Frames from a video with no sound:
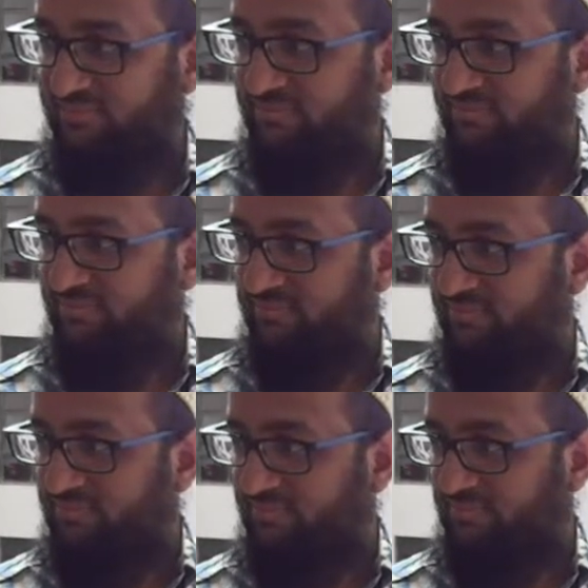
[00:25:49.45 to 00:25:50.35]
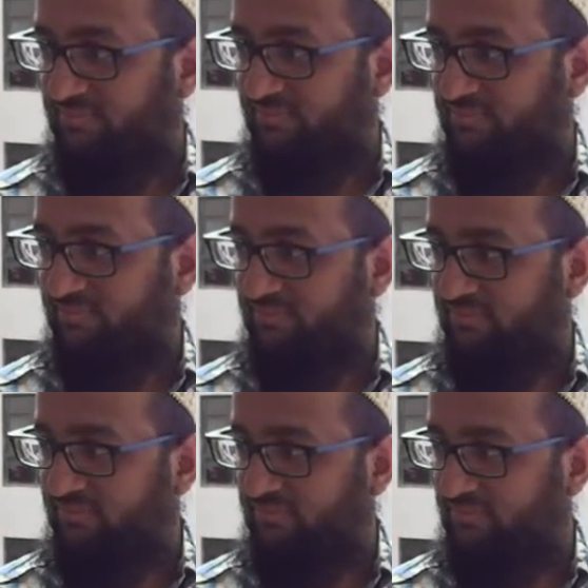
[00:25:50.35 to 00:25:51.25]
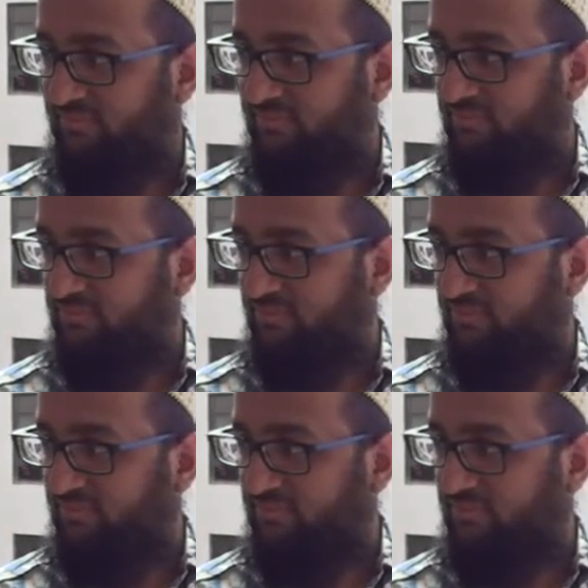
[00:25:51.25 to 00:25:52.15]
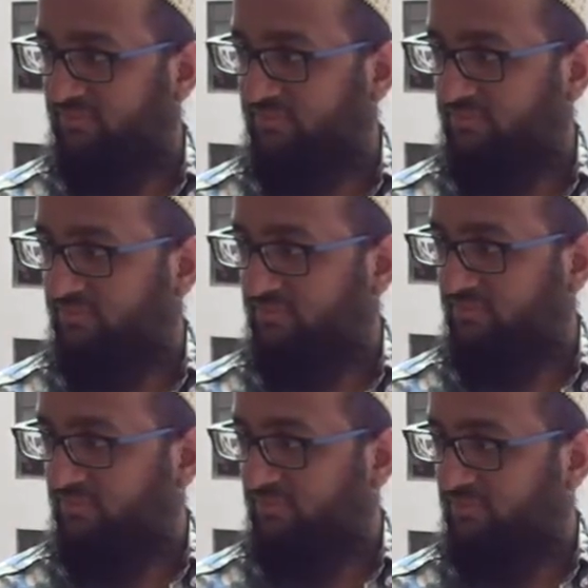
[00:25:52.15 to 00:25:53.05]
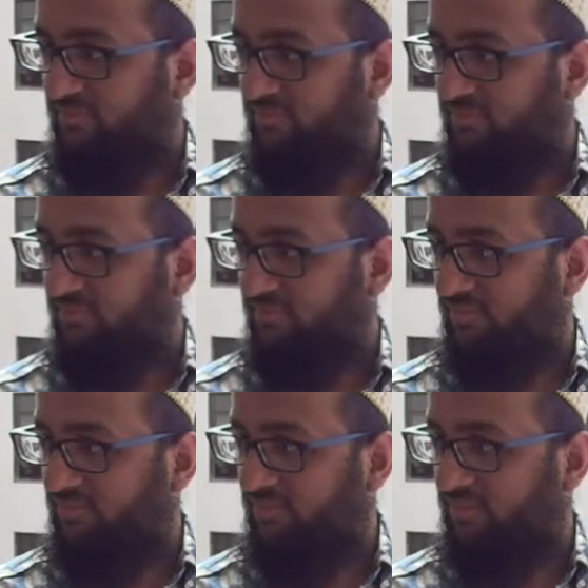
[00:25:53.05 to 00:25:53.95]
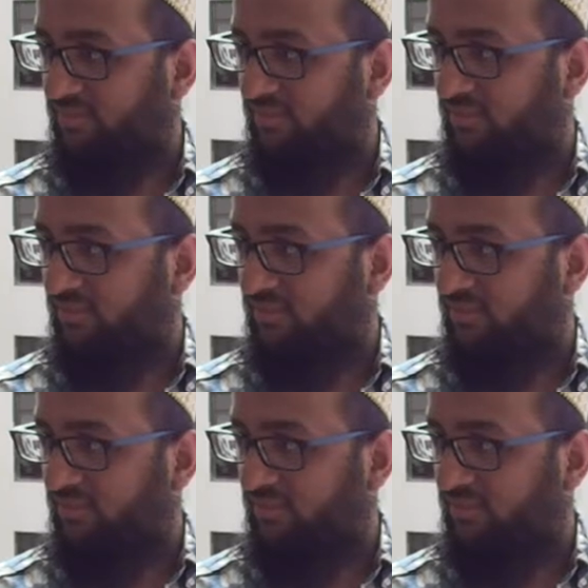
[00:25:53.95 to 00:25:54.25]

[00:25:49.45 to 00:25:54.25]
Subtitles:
This person isn't speaking.